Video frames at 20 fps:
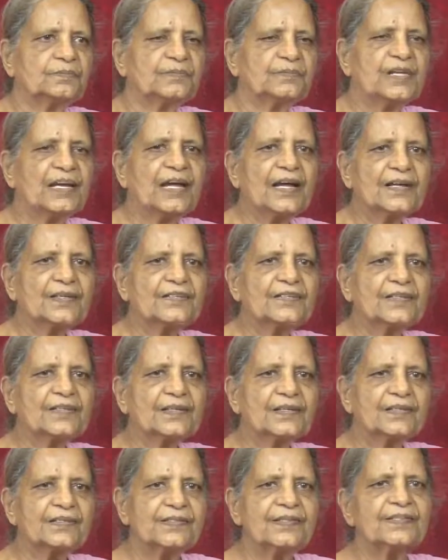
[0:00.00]
larger
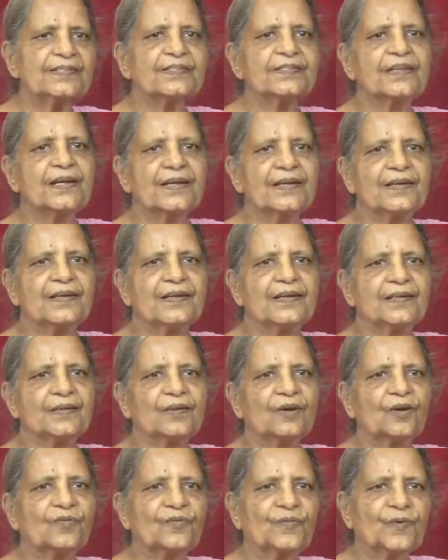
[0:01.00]
understanding
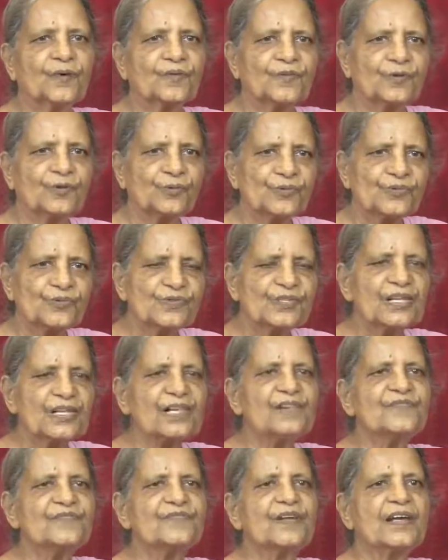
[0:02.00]
of our own
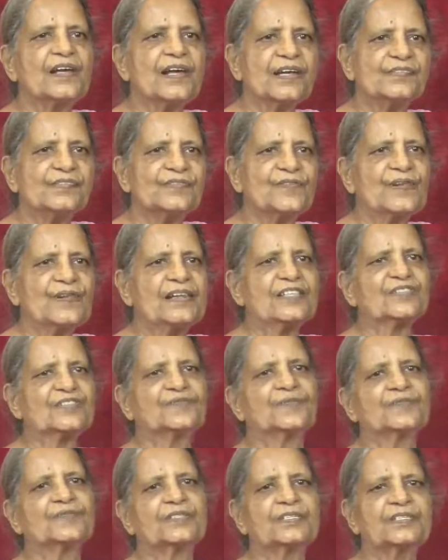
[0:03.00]
selves as well as
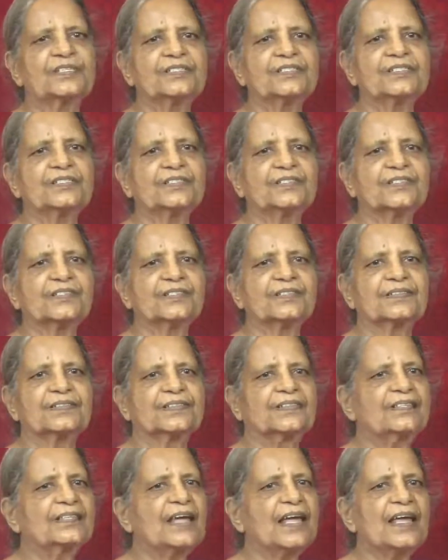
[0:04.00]
for the others,
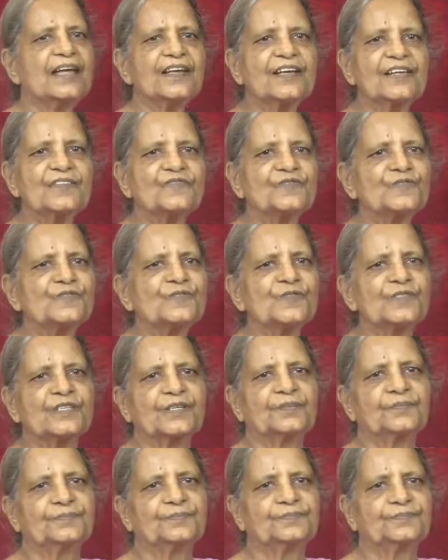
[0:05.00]
anger won't
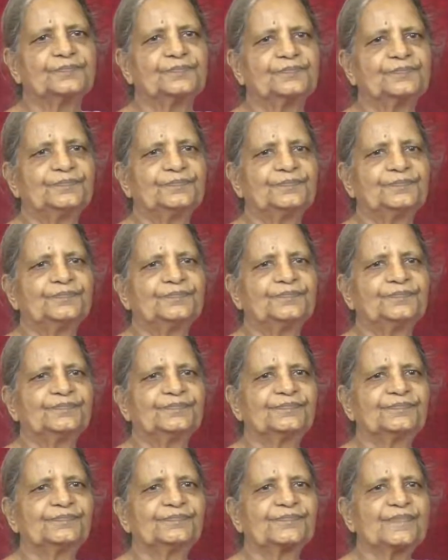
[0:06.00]
come.
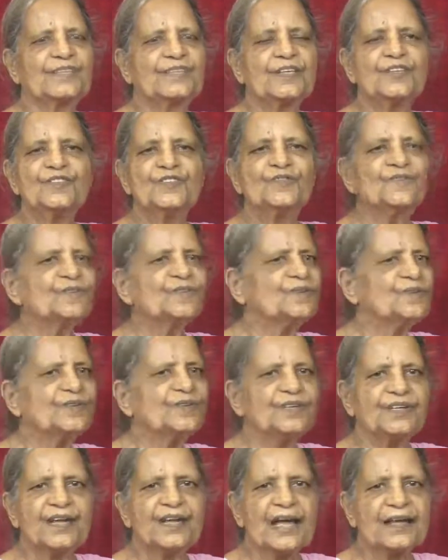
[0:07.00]
You
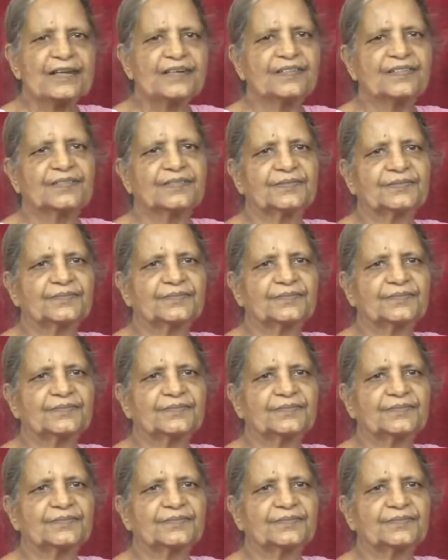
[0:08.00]
won't react